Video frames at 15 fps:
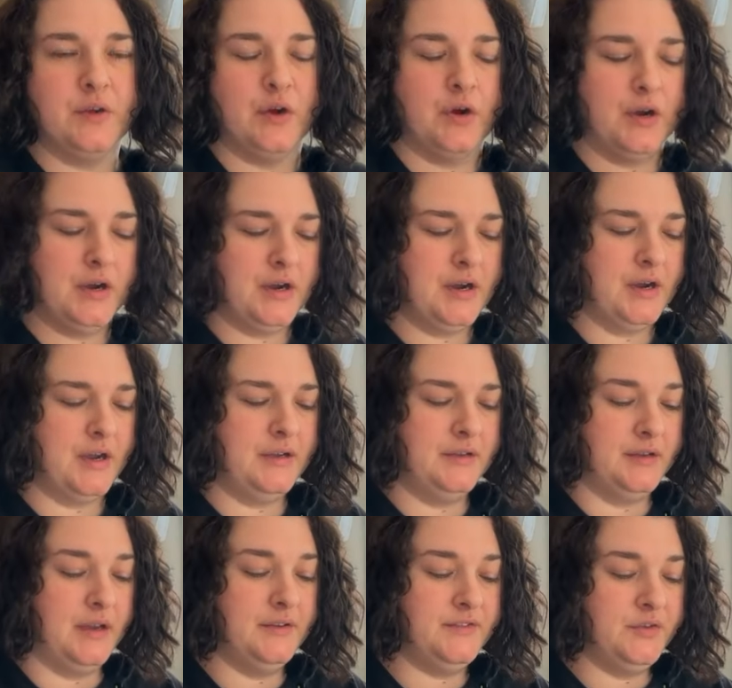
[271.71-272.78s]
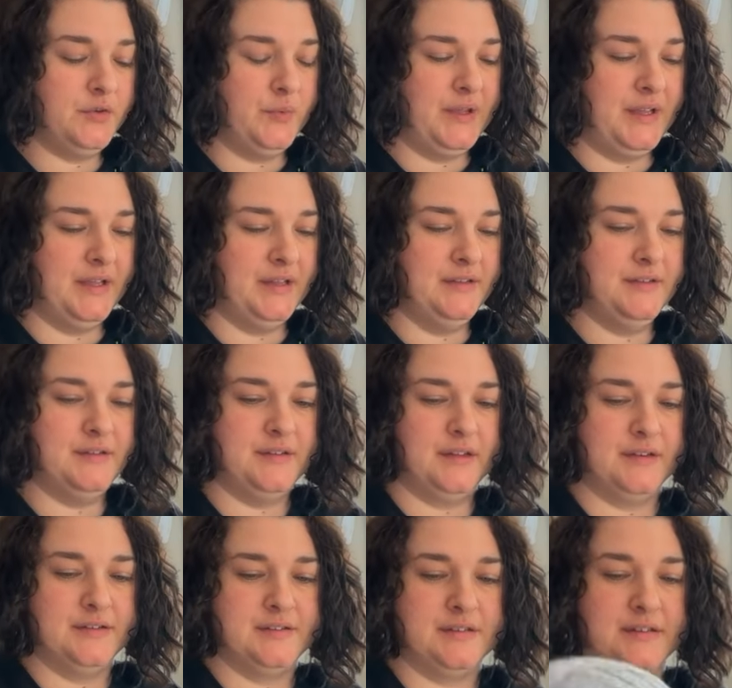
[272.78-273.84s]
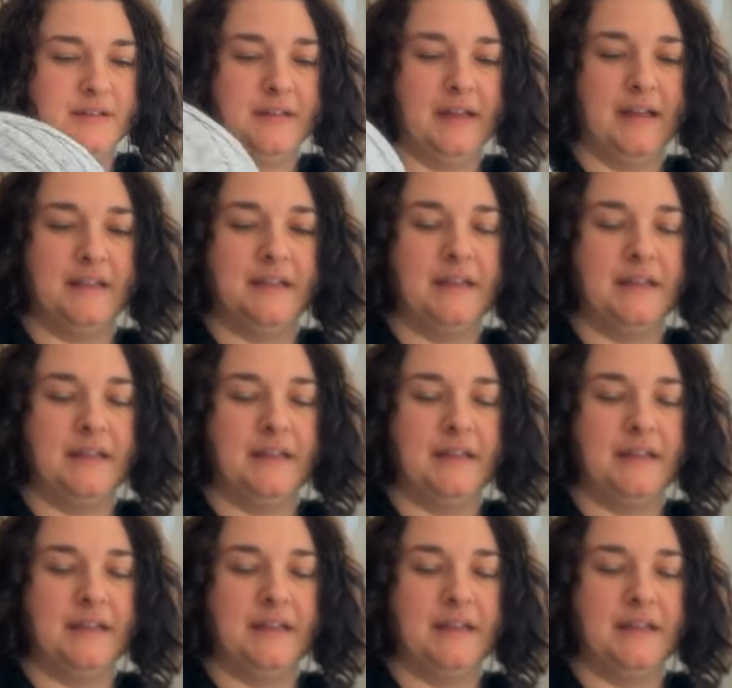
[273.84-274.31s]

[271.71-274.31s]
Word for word: are not twins, they're slightly